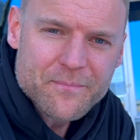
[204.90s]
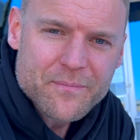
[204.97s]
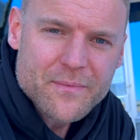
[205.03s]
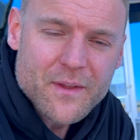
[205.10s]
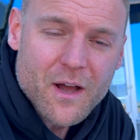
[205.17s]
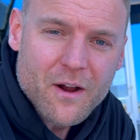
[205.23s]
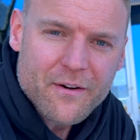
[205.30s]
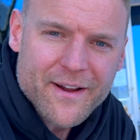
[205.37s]

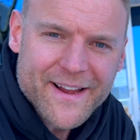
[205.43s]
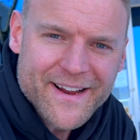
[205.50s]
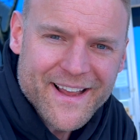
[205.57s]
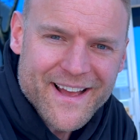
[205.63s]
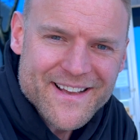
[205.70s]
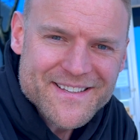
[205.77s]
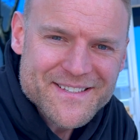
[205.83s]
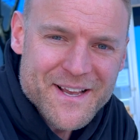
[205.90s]
All right,
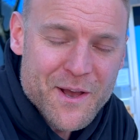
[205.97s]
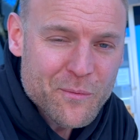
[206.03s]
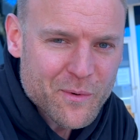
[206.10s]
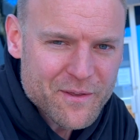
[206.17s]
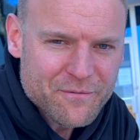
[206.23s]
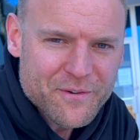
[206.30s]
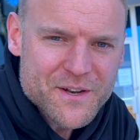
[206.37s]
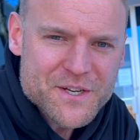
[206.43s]
guys, we
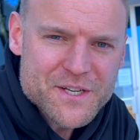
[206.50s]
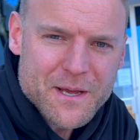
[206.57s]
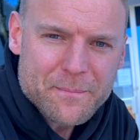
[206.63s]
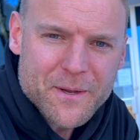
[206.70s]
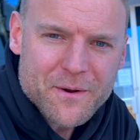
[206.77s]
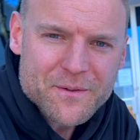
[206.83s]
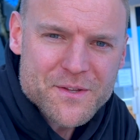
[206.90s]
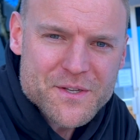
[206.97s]
finished up
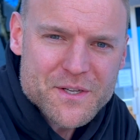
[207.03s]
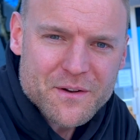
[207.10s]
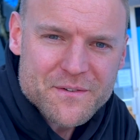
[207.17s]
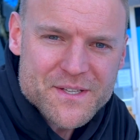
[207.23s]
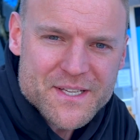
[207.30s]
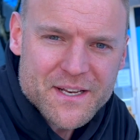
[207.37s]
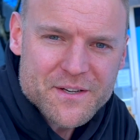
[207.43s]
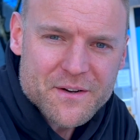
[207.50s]
here at the service
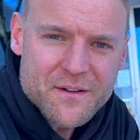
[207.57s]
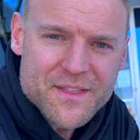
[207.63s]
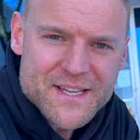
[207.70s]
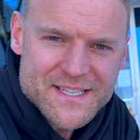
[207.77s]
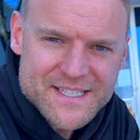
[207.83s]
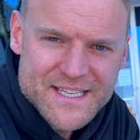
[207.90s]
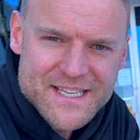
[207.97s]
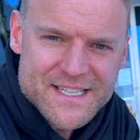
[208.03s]
center. The
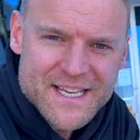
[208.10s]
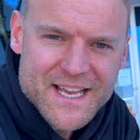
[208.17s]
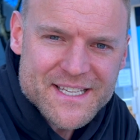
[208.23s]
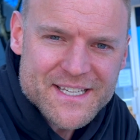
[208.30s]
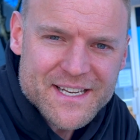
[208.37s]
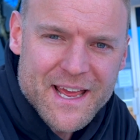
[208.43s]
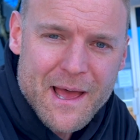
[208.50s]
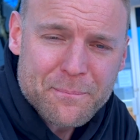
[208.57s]
CCS
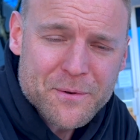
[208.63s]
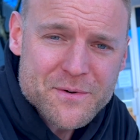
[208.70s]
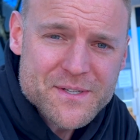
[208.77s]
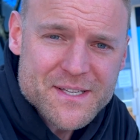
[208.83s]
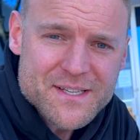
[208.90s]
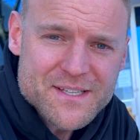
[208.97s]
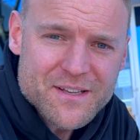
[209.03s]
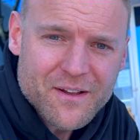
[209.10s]
adapter is
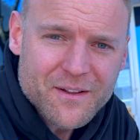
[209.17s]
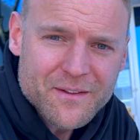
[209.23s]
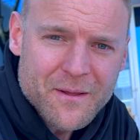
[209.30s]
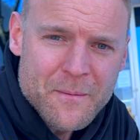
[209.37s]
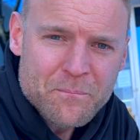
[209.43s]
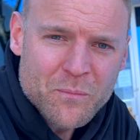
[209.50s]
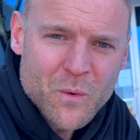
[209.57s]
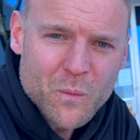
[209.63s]
installed.
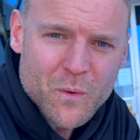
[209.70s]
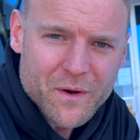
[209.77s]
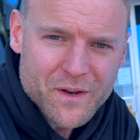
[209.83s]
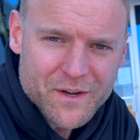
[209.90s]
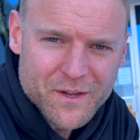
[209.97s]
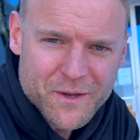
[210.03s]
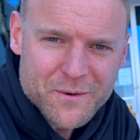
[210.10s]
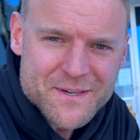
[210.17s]
We're gonna
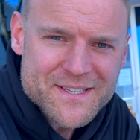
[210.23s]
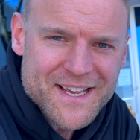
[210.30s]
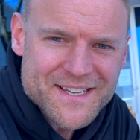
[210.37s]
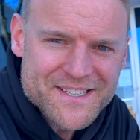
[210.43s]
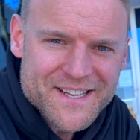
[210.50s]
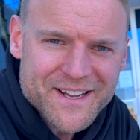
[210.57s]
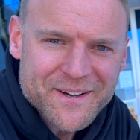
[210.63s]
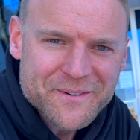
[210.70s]
go and test
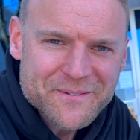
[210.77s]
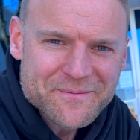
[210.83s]
it out.